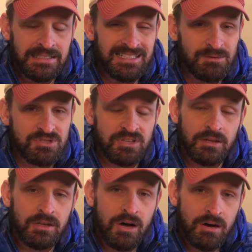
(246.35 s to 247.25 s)
It was the
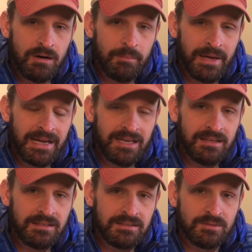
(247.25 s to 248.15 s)
long pad,
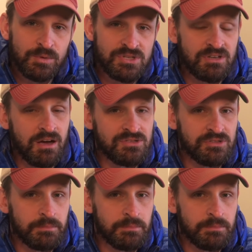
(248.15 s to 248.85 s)
which also